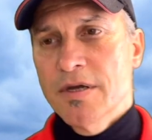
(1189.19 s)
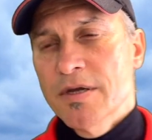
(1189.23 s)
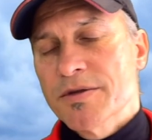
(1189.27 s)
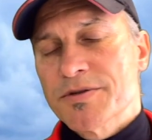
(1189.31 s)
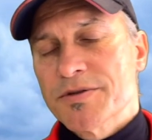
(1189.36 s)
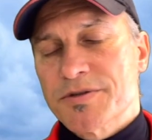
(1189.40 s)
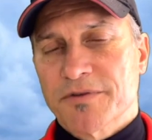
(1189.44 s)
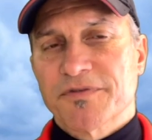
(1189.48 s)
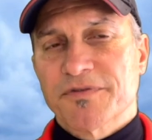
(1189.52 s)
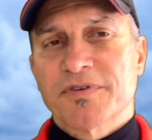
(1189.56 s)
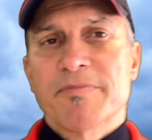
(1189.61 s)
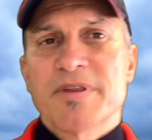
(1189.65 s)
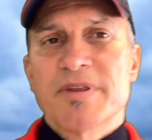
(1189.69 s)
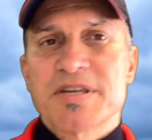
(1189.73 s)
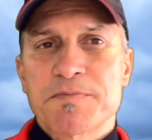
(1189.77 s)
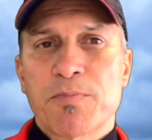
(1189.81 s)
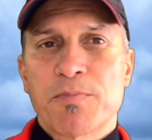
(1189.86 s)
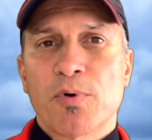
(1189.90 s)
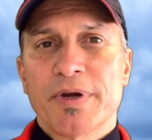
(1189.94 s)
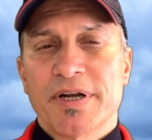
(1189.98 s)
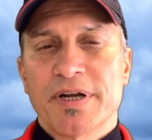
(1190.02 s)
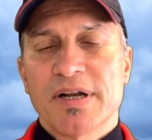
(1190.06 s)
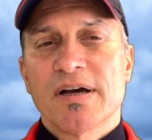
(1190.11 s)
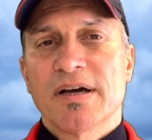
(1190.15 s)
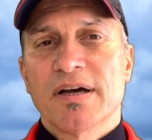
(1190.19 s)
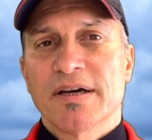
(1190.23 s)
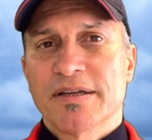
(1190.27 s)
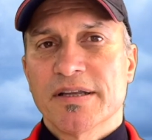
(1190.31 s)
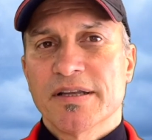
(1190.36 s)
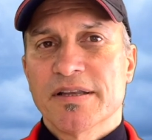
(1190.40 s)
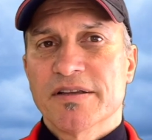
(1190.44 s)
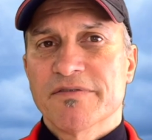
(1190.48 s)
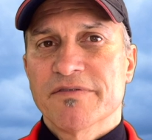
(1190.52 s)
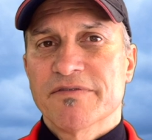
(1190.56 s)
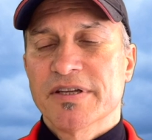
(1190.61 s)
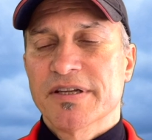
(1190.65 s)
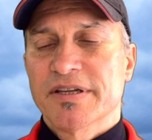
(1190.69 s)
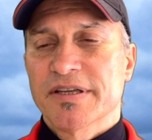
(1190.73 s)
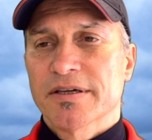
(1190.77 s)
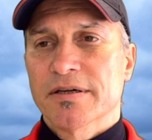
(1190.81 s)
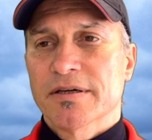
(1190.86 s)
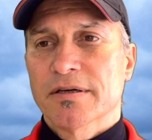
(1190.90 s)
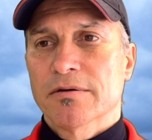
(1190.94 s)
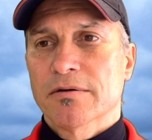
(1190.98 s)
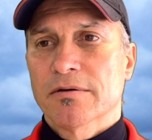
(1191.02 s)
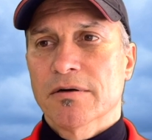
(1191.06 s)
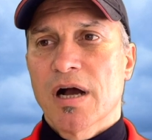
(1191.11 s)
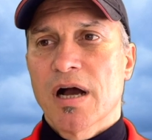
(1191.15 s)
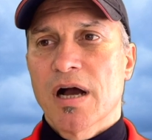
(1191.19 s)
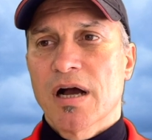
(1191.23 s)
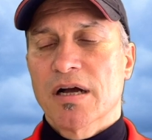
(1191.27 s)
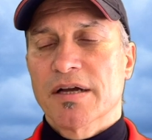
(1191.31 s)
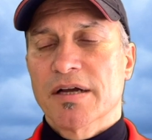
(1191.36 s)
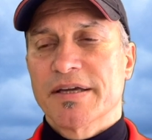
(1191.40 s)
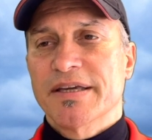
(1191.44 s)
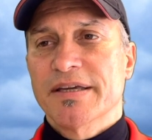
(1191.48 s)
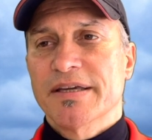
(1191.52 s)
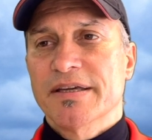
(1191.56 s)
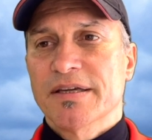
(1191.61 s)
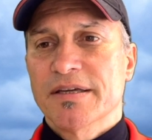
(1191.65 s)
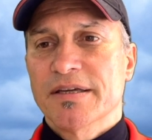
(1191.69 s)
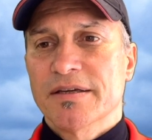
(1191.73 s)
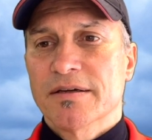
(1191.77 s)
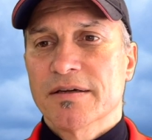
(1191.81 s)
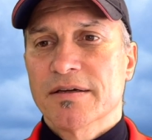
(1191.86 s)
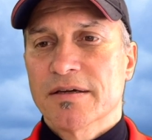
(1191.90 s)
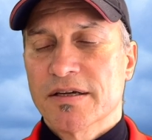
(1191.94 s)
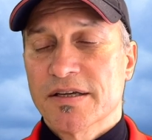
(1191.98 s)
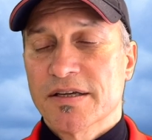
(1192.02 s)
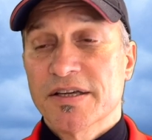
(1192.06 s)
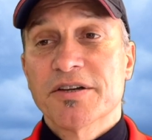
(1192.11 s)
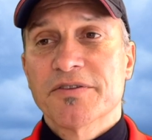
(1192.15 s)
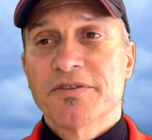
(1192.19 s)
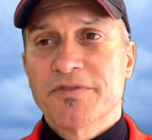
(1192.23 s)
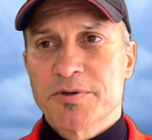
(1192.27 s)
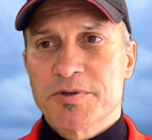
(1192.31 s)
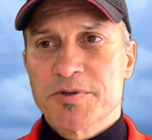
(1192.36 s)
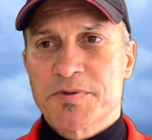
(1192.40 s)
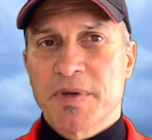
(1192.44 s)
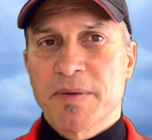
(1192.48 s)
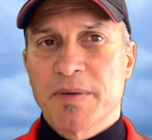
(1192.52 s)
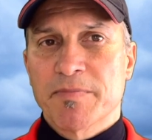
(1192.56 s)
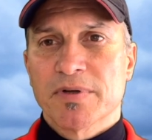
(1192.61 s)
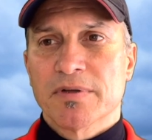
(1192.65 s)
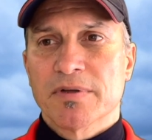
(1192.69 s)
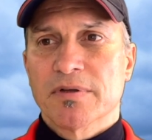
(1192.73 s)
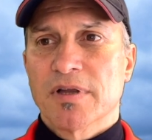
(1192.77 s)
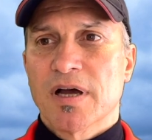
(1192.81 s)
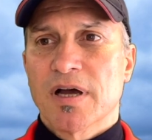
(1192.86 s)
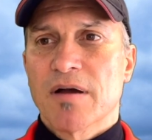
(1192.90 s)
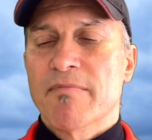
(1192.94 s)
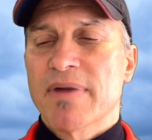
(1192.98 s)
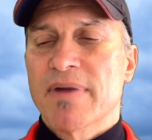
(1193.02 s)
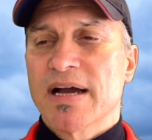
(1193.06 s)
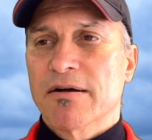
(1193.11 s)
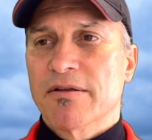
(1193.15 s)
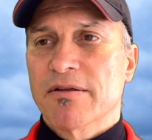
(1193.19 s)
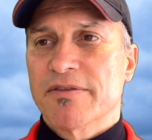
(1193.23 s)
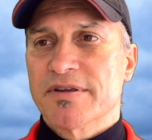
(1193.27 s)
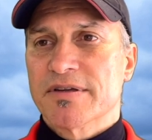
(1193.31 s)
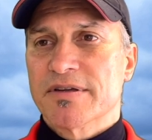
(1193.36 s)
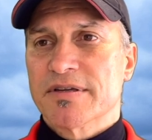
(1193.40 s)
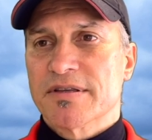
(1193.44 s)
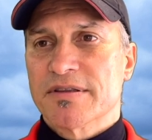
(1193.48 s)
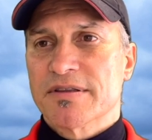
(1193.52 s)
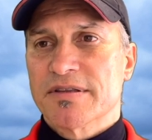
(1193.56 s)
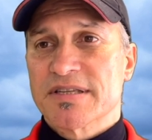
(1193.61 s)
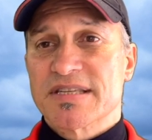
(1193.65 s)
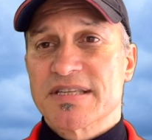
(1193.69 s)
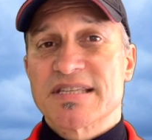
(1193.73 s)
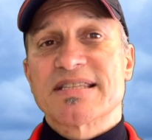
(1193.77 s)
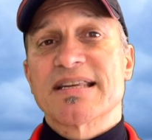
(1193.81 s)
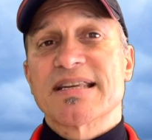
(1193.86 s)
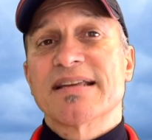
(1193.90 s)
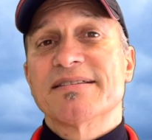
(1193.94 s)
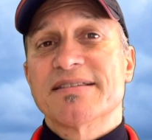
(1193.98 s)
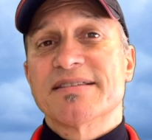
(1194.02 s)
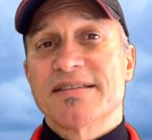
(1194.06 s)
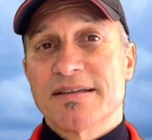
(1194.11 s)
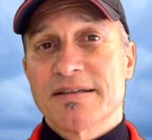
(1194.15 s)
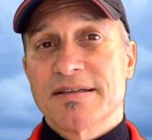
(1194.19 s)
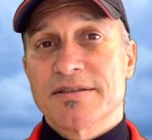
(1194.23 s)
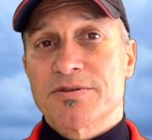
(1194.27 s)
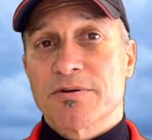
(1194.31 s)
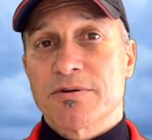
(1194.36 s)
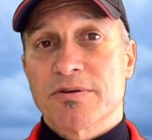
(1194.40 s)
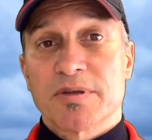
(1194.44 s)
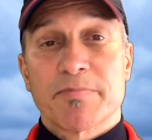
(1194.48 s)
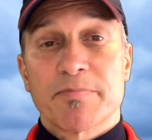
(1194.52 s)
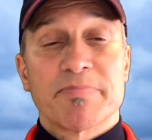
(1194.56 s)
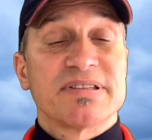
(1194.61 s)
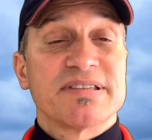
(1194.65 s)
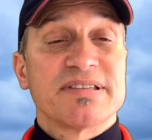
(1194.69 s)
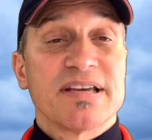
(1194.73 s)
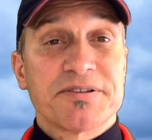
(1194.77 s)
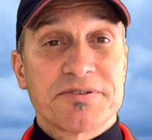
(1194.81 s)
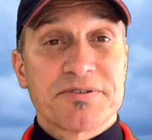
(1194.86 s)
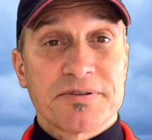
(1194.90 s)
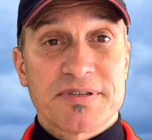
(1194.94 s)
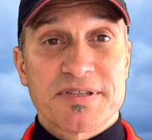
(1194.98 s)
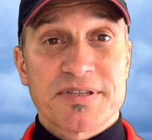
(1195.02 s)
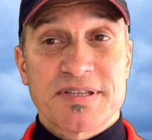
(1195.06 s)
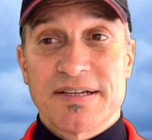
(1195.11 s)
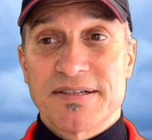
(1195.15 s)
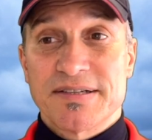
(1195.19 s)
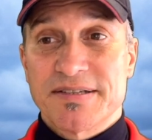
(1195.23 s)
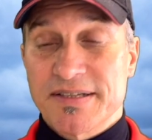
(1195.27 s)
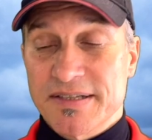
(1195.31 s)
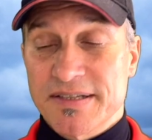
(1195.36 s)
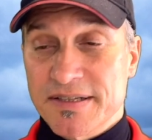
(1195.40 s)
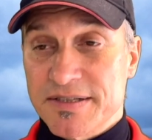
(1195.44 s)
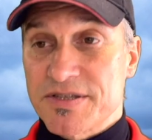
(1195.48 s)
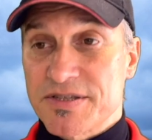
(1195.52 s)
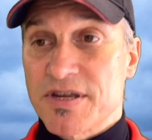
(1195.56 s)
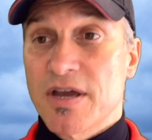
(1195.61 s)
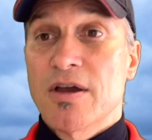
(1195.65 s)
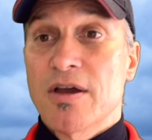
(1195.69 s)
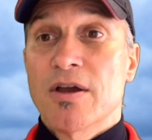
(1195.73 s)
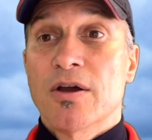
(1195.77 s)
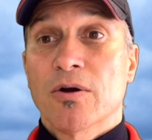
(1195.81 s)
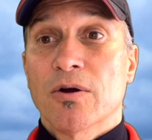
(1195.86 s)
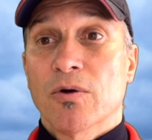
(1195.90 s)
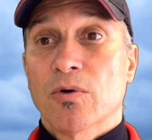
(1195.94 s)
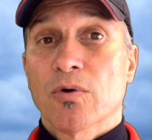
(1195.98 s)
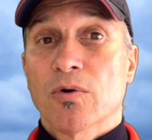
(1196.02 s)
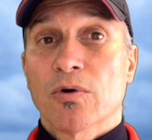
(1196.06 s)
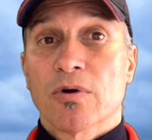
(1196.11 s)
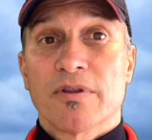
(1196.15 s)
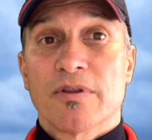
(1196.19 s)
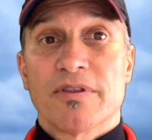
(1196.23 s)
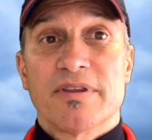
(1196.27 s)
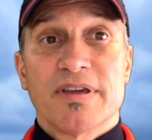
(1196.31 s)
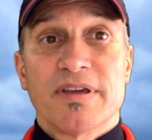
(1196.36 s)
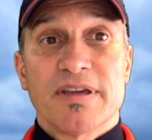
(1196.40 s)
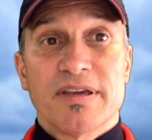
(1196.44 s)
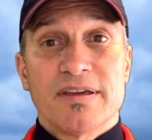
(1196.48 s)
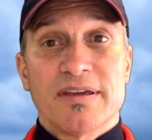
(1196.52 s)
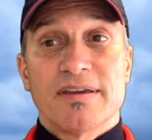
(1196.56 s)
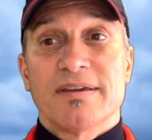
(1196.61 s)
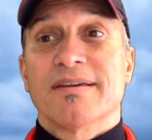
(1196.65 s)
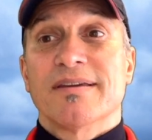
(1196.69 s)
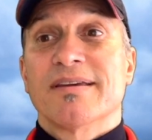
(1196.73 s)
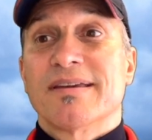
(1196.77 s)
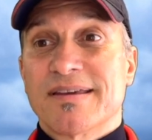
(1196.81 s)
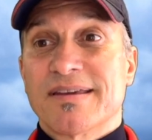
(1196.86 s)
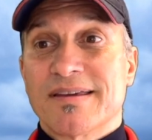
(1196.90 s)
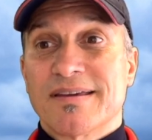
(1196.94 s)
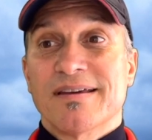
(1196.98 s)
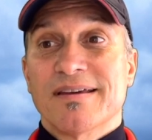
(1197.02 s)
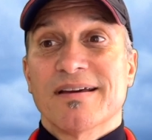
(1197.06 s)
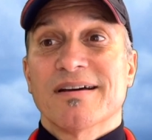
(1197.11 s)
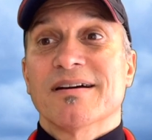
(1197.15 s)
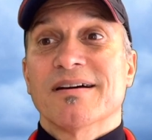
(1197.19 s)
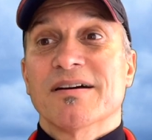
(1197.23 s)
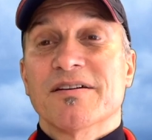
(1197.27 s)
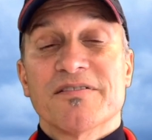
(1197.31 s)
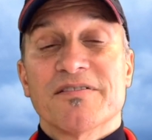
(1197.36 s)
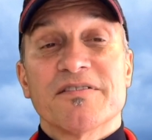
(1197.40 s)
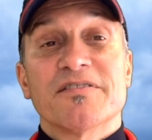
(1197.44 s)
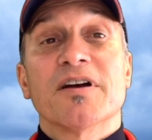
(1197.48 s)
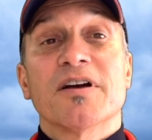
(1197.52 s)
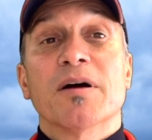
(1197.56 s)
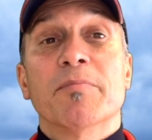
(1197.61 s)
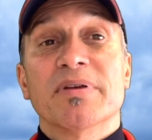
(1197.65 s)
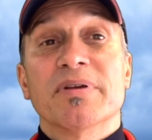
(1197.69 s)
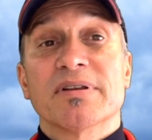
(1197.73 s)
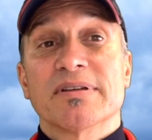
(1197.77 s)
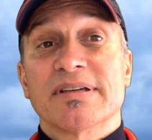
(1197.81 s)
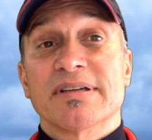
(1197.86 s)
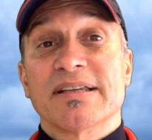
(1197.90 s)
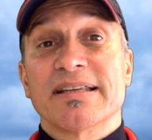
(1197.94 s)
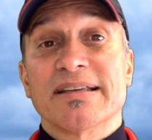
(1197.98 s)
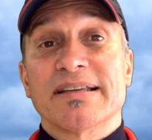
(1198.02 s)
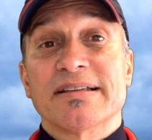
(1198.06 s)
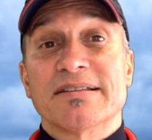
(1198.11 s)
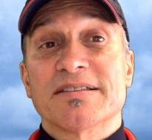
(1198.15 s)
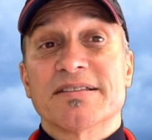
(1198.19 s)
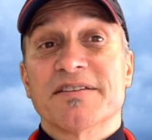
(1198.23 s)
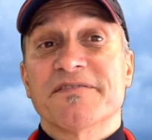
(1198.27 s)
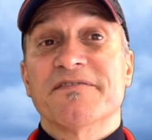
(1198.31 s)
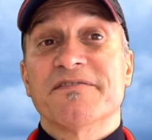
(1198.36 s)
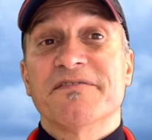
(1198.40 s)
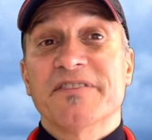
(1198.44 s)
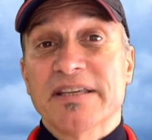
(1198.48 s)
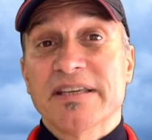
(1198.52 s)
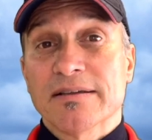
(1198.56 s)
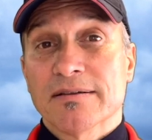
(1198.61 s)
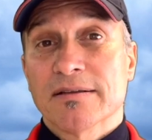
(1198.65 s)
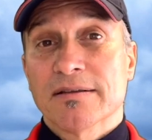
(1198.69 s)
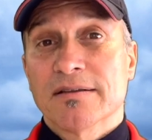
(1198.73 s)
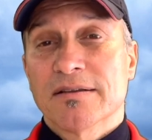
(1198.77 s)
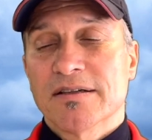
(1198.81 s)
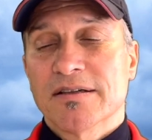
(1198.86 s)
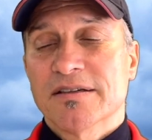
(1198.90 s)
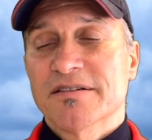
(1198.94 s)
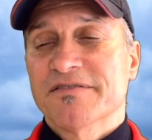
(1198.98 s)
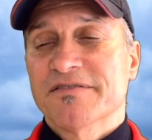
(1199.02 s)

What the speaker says: So from this point on in the video, he interviews people about the sentience or the potential sentience or the ability to feel of